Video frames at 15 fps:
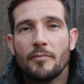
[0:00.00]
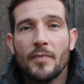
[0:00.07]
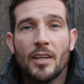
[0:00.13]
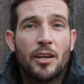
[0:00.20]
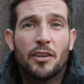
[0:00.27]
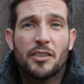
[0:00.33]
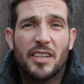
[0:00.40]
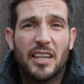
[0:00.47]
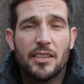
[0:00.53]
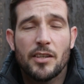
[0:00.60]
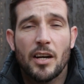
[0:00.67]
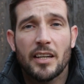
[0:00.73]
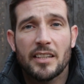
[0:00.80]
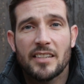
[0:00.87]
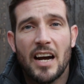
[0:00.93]
You've got to set your
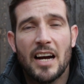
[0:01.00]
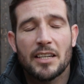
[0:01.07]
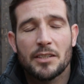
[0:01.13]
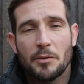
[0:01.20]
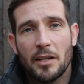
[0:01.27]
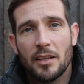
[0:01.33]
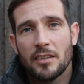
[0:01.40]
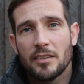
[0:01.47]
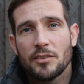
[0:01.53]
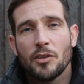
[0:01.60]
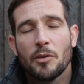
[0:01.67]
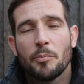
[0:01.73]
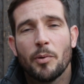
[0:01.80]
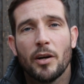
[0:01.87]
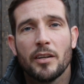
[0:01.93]
targets high as well. There's
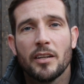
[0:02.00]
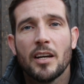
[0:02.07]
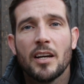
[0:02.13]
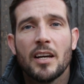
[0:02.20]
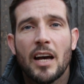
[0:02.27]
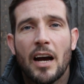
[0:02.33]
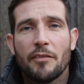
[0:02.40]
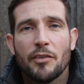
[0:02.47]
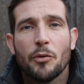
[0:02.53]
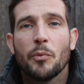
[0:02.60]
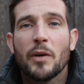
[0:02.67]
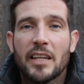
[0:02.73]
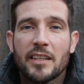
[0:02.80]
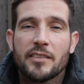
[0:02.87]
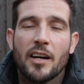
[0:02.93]
no point having a
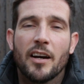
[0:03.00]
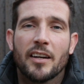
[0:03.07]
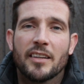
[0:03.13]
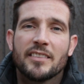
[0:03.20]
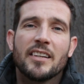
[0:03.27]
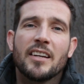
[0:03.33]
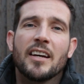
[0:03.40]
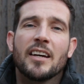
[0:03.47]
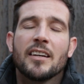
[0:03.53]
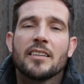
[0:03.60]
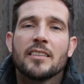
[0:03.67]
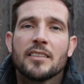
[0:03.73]
weak target, innit?